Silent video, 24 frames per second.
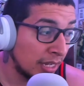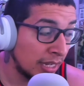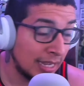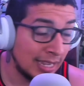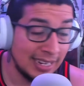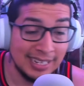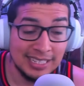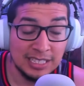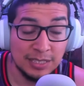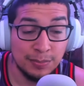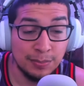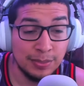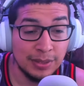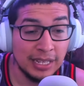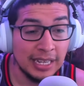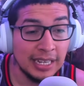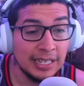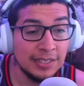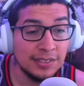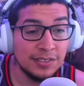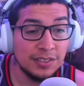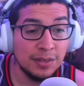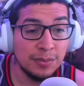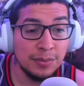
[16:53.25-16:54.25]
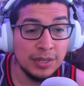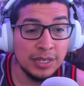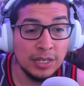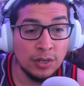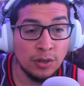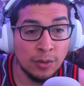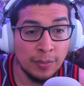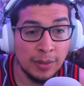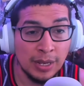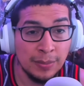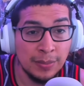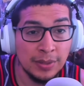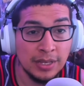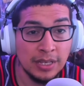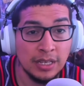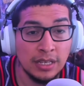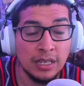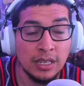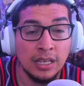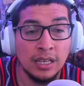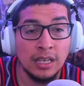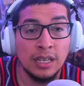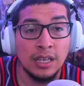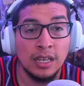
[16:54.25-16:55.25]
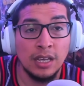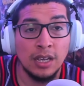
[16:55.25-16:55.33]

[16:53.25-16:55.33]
can explain to me or maybe